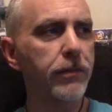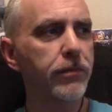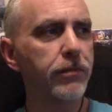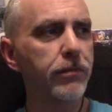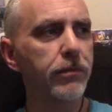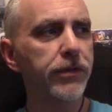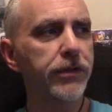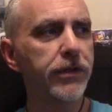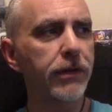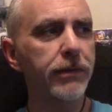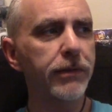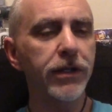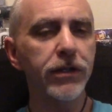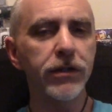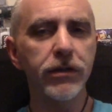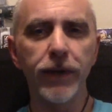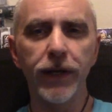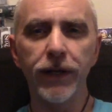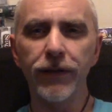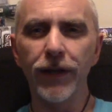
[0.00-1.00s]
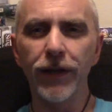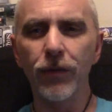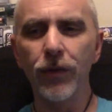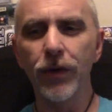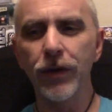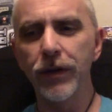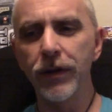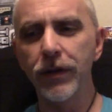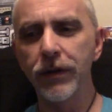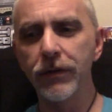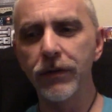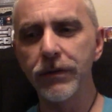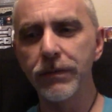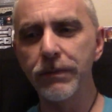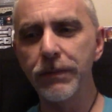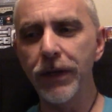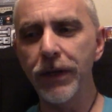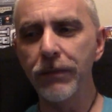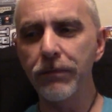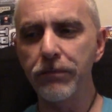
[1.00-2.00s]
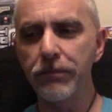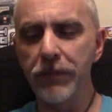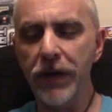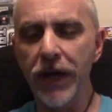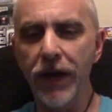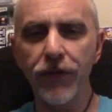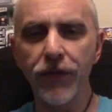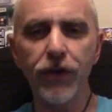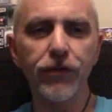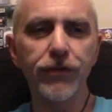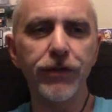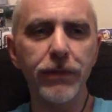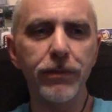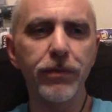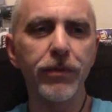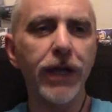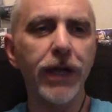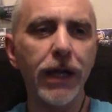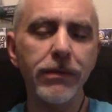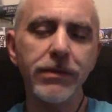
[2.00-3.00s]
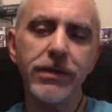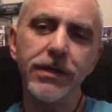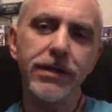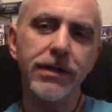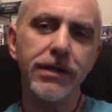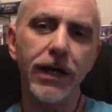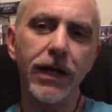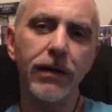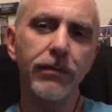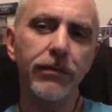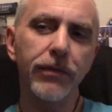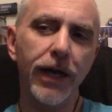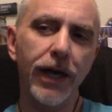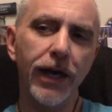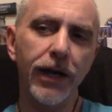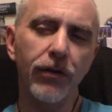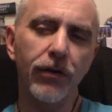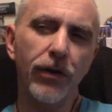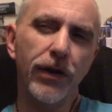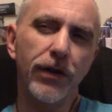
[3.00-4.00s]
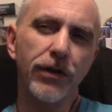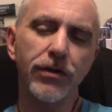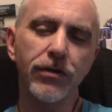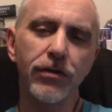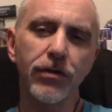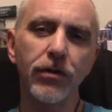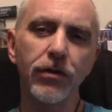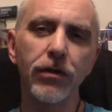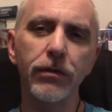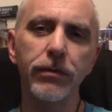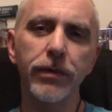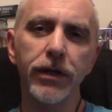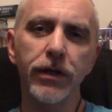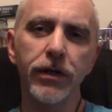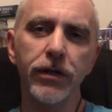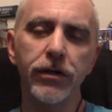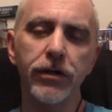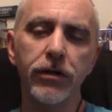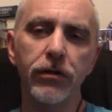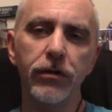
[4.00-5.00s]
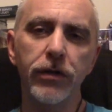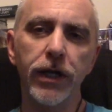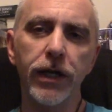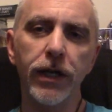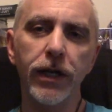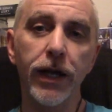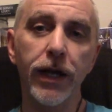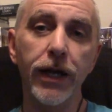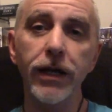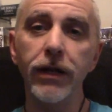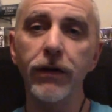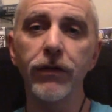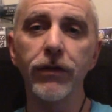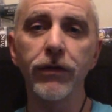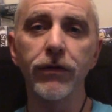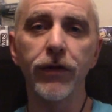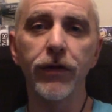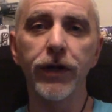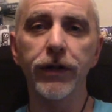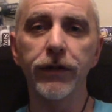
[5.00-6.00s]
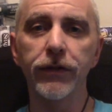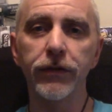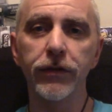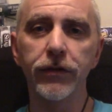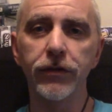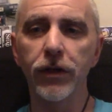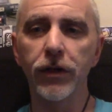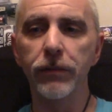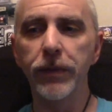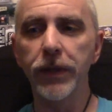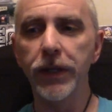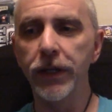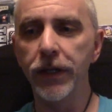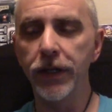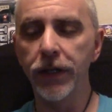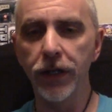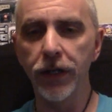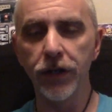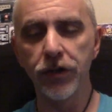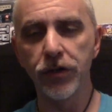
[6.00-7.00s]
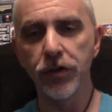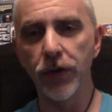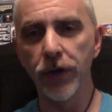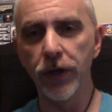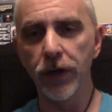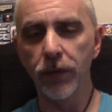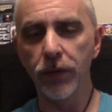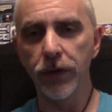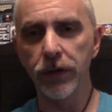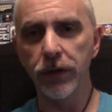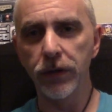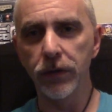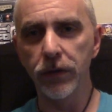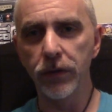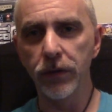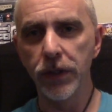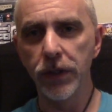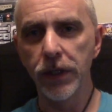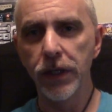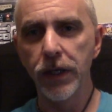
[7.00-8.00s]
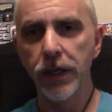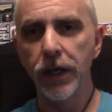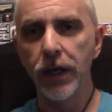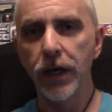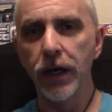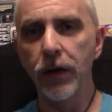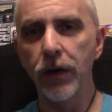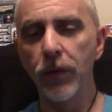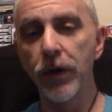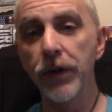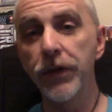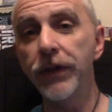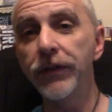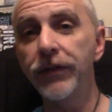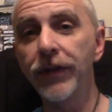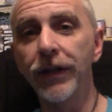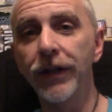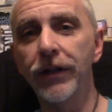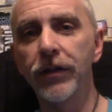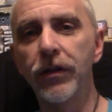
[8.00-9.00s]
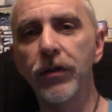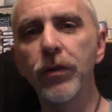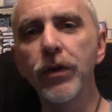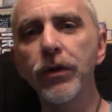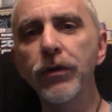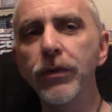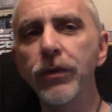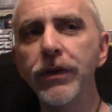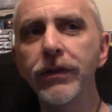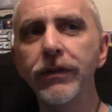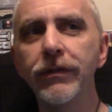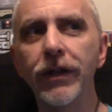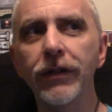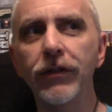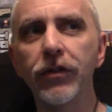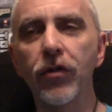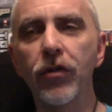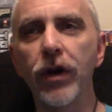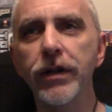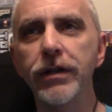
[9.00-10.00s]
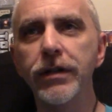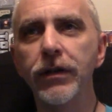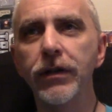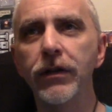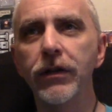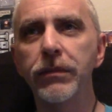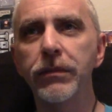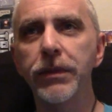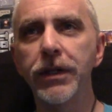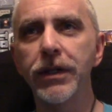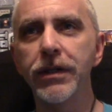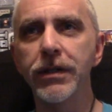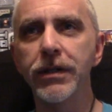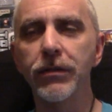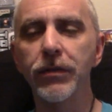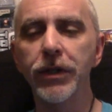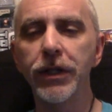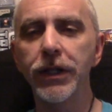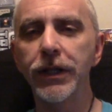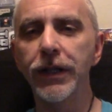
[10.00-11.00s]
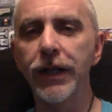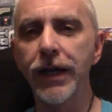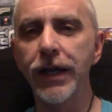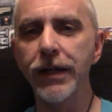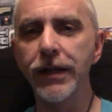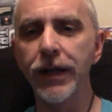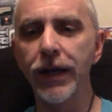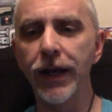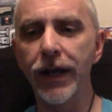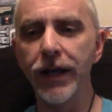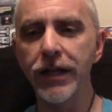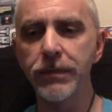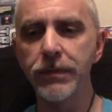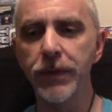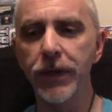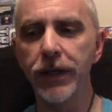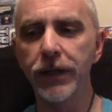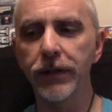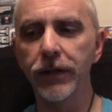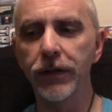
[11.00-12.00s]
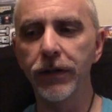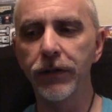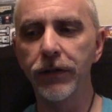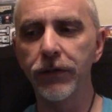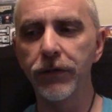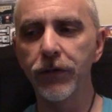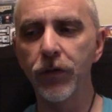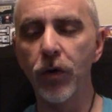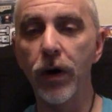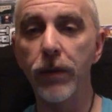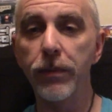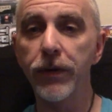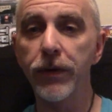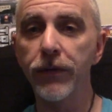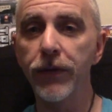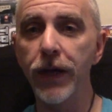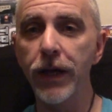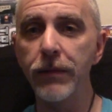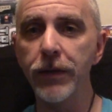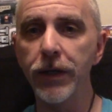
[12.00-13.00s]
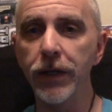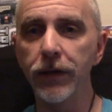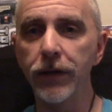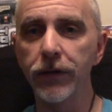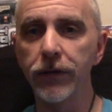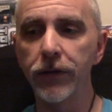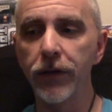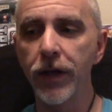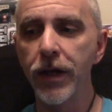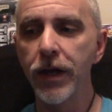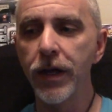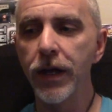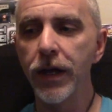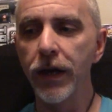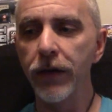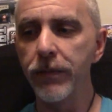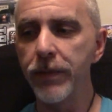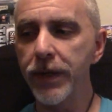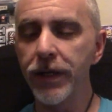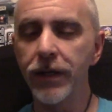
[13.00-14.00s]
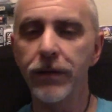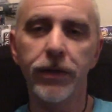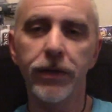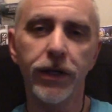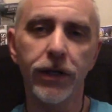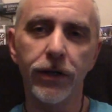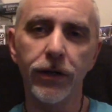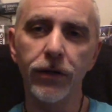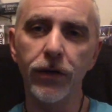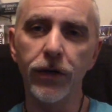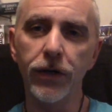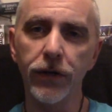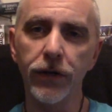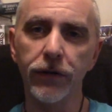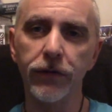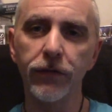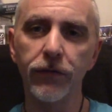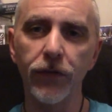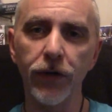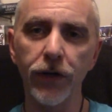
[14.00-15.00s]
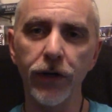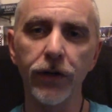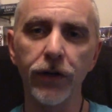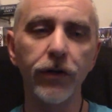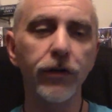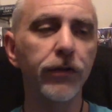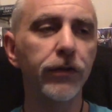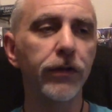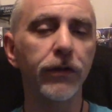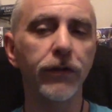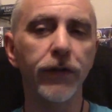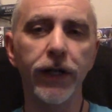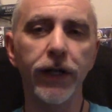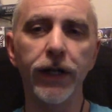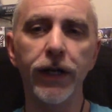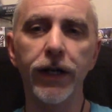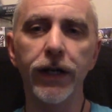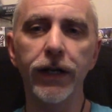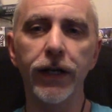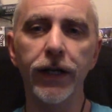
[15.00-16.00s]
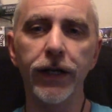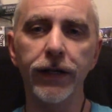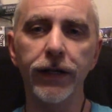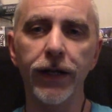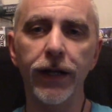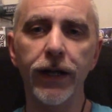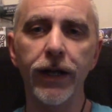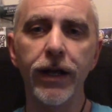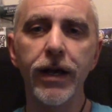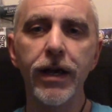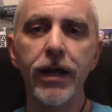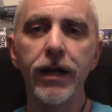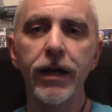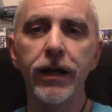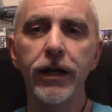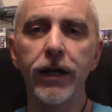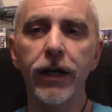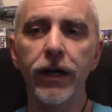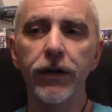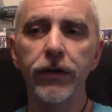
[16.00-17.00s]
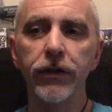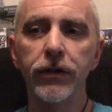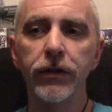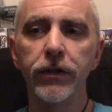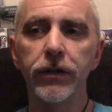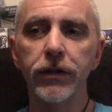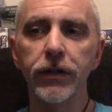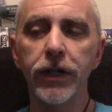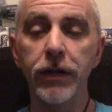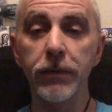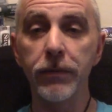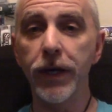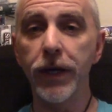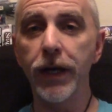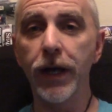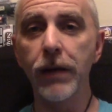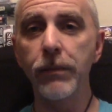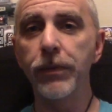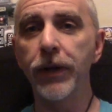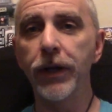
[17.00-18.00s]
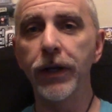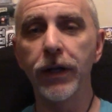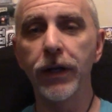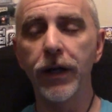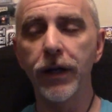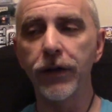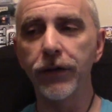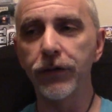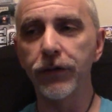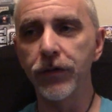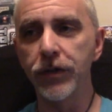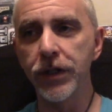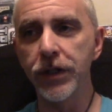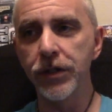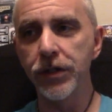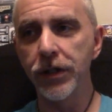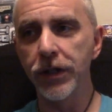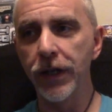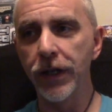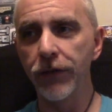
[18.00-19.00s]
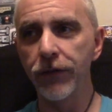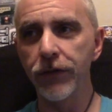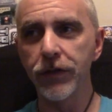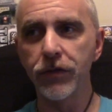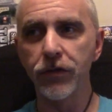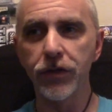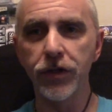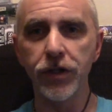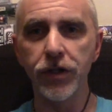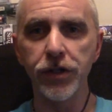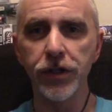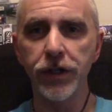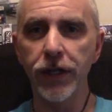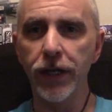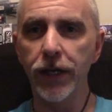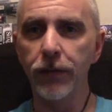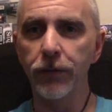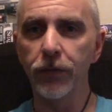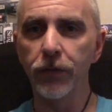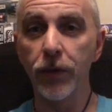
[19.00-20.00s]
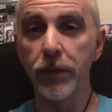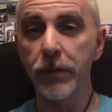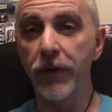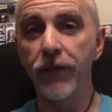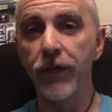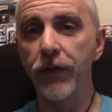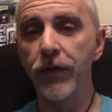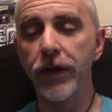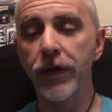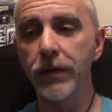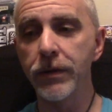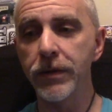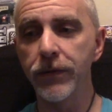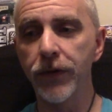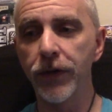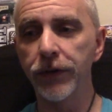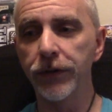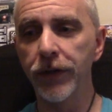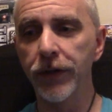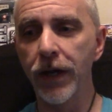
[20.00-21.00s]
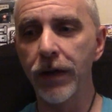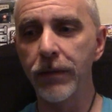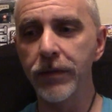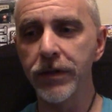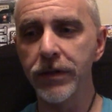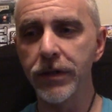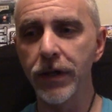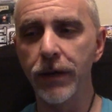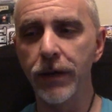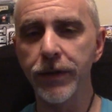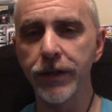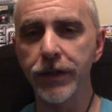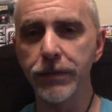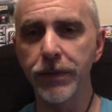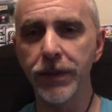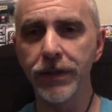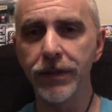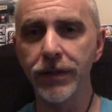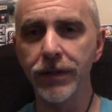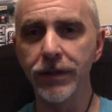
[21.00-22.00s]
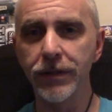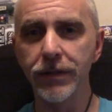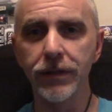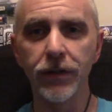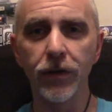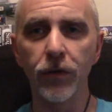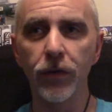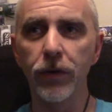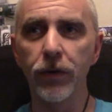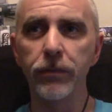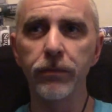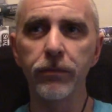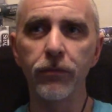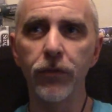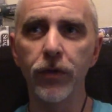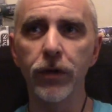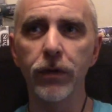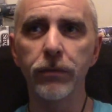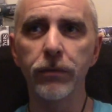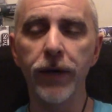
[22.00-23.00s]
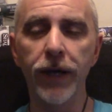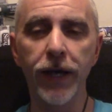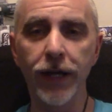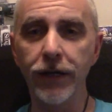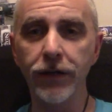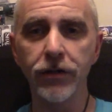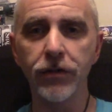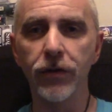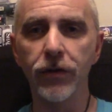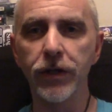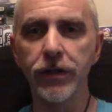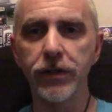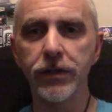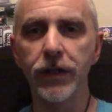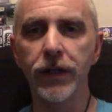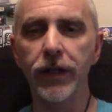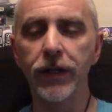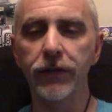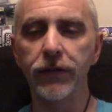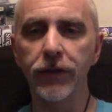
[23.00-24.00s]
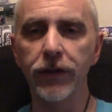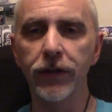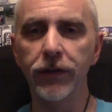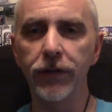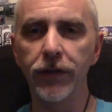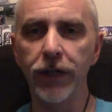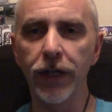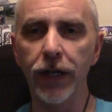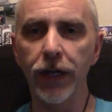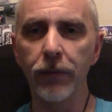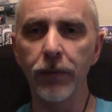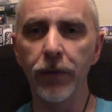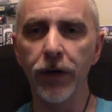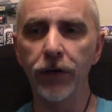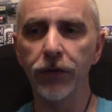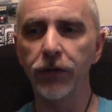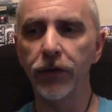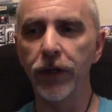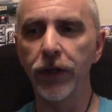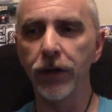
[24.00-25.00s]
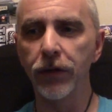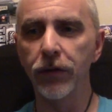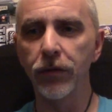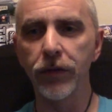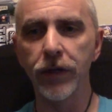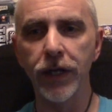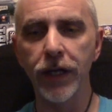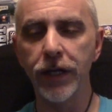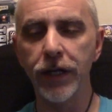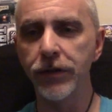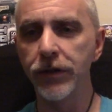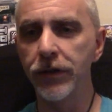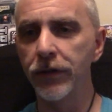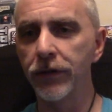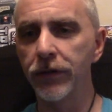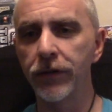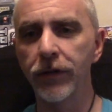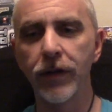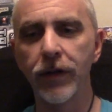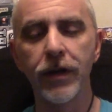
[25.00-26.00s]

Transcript: some of these you might think, well, there's heavier, deeper games in the same category. That's true, but could you get any of your friends to jump in and enjoy it with you? One of the things the reasons that's a criteria is because I really like that aspect of cooperative gaming is everybody can be included. It's very inclusive, and I like that. Now, keep in mind, I play a lot of heavy strategic games. One of my favorite games of all time is Dominant Species, and no one will, by any stretch, say that's an easy game. I also like Through the Ages,